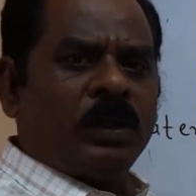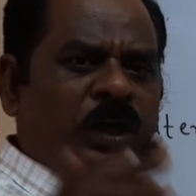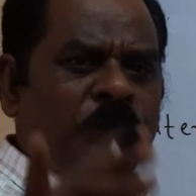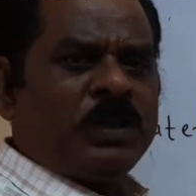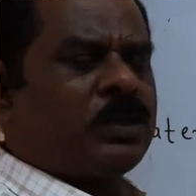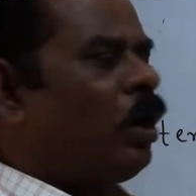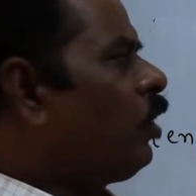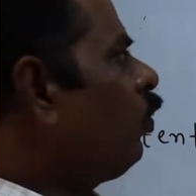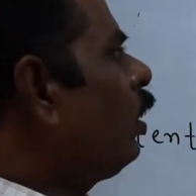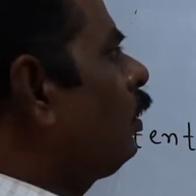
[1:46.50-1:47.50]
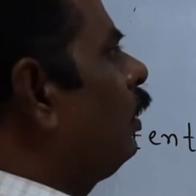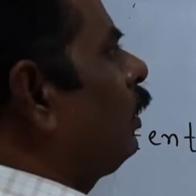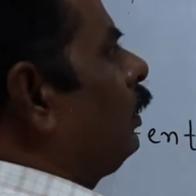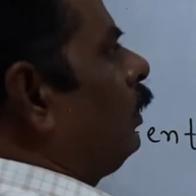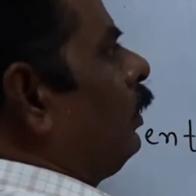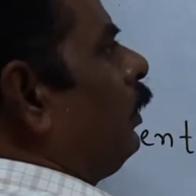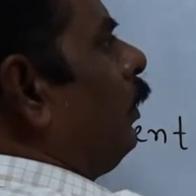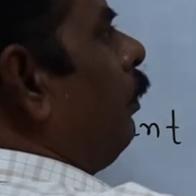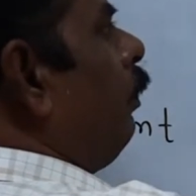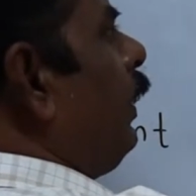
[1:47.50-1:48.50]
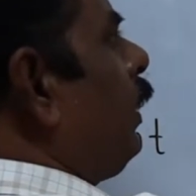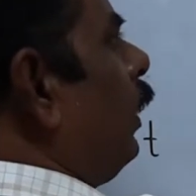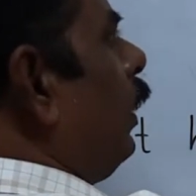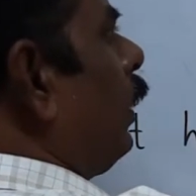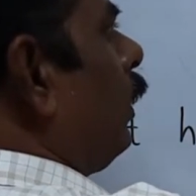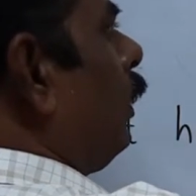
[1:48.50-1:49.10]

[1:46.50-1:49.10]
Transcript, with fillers: Keep this hot water beaker